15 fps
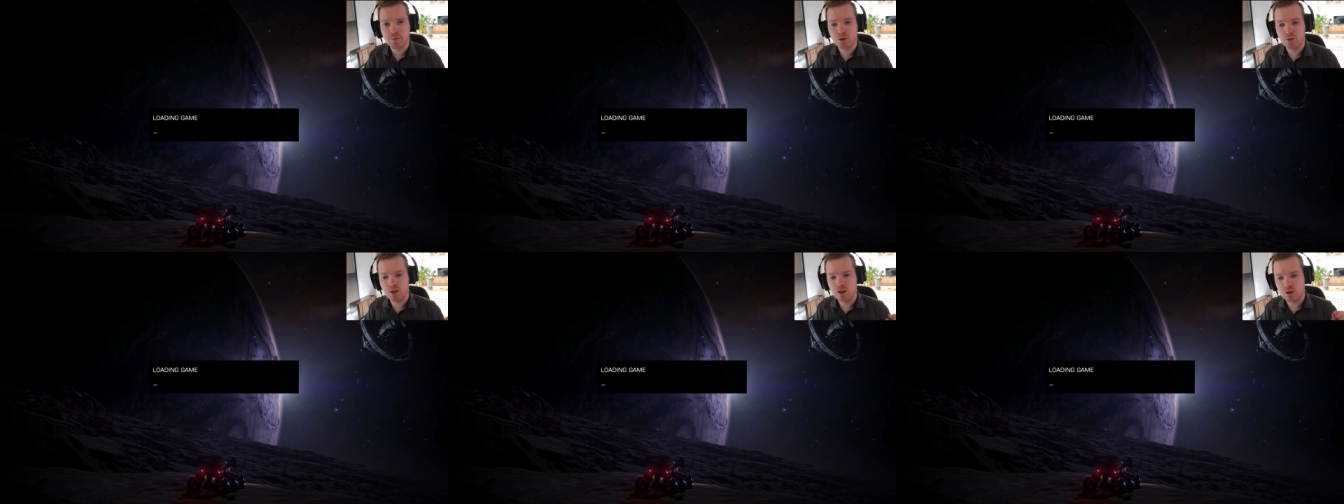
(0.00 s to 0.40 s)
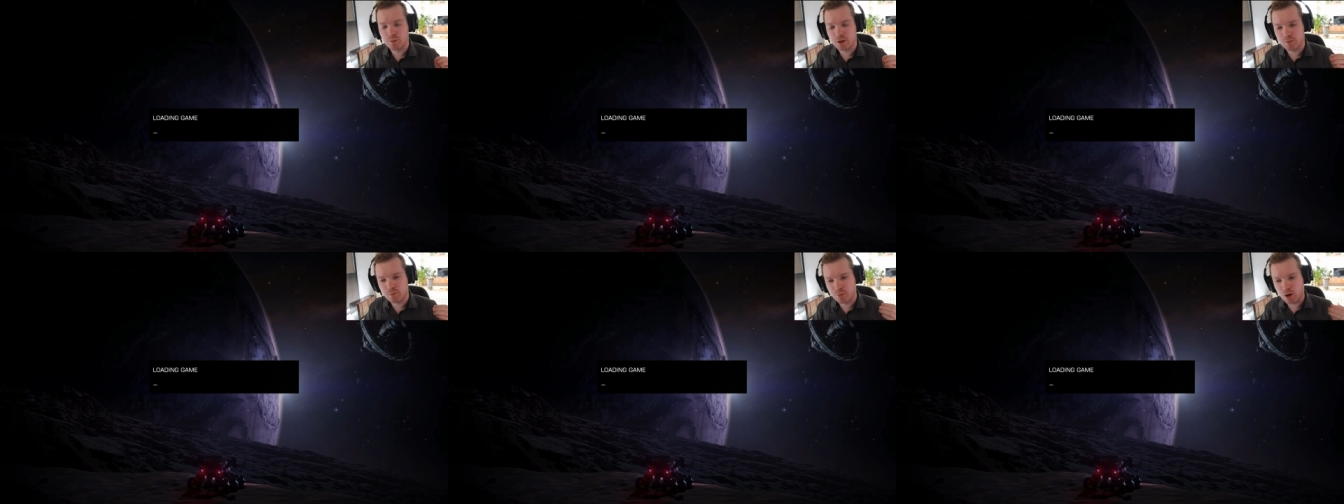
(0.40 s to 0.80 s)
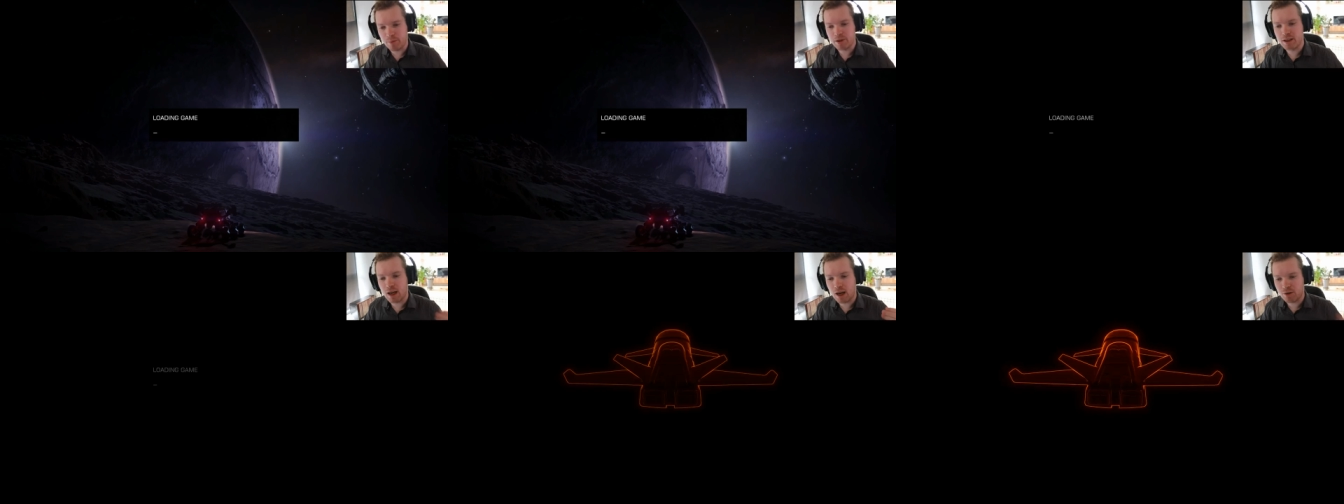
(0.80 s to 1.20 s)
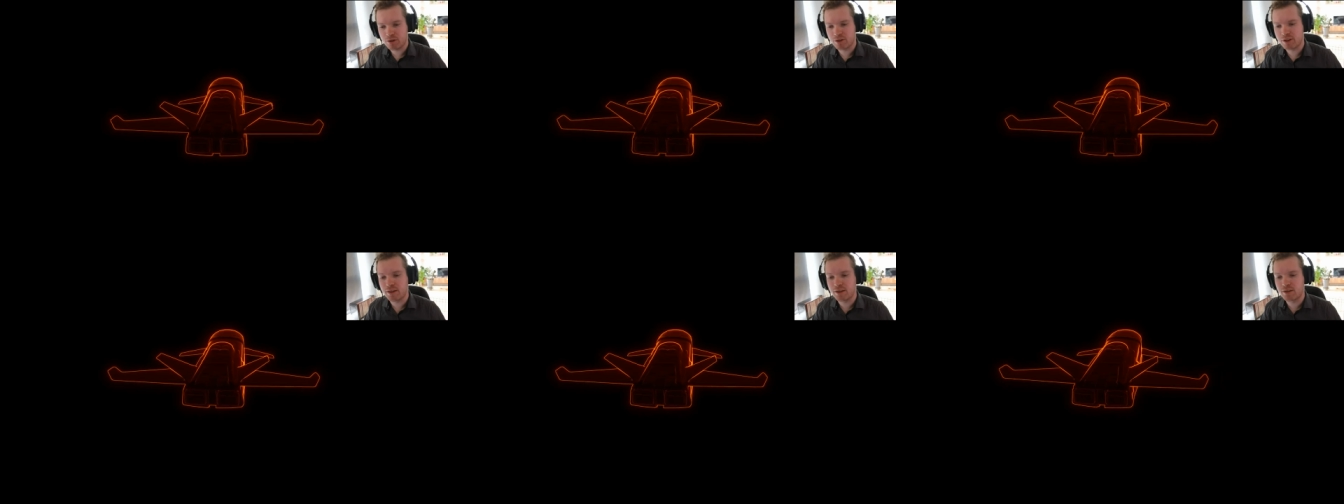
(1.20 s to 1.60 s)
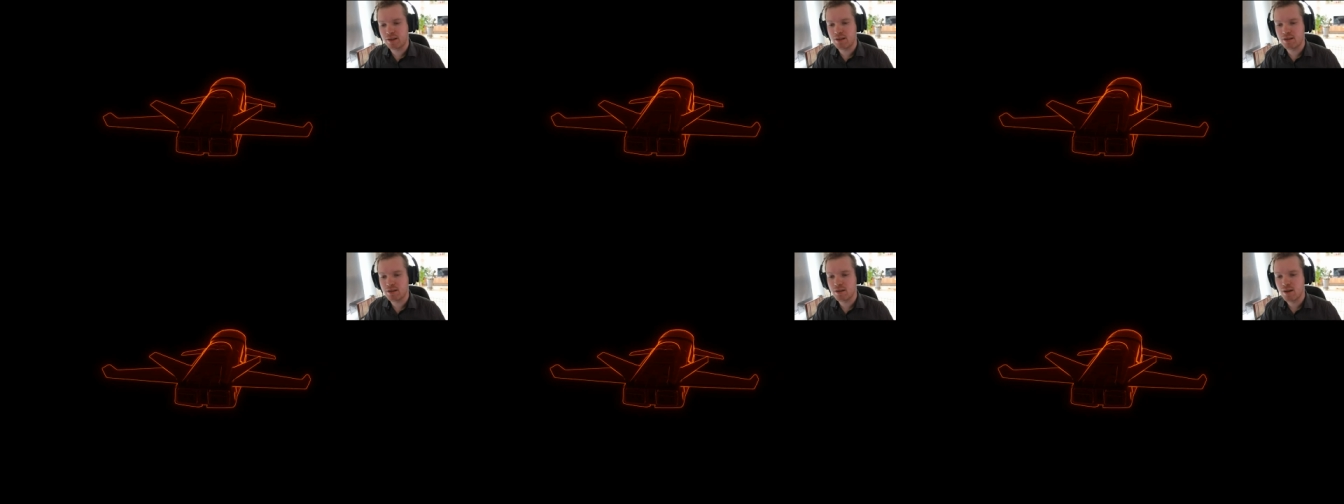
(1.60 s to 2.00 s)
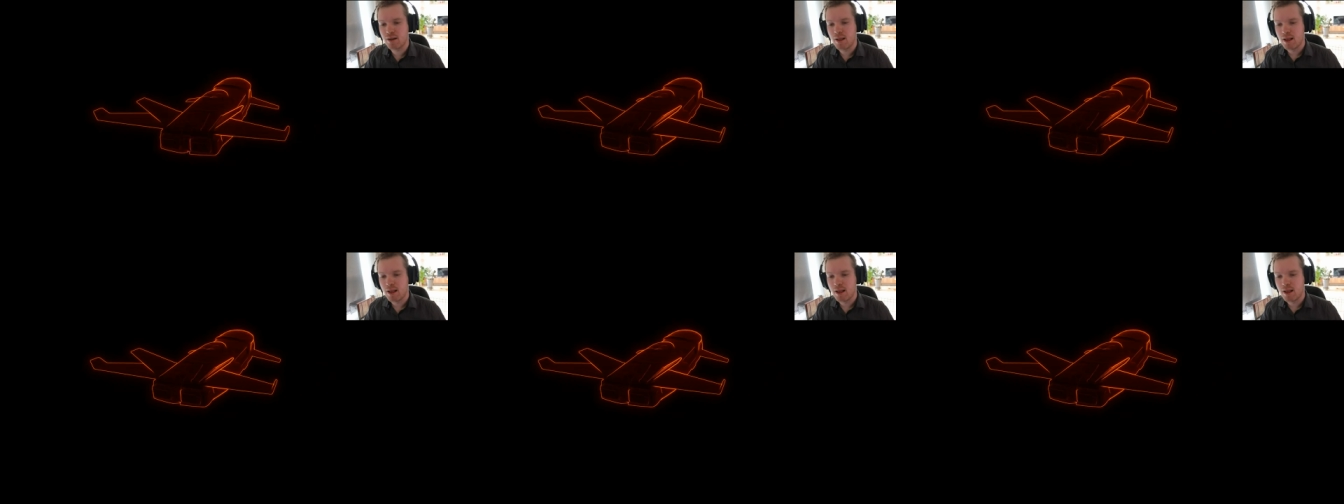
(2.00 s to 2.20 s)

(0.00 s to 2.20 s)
So you need to be properly outside the station.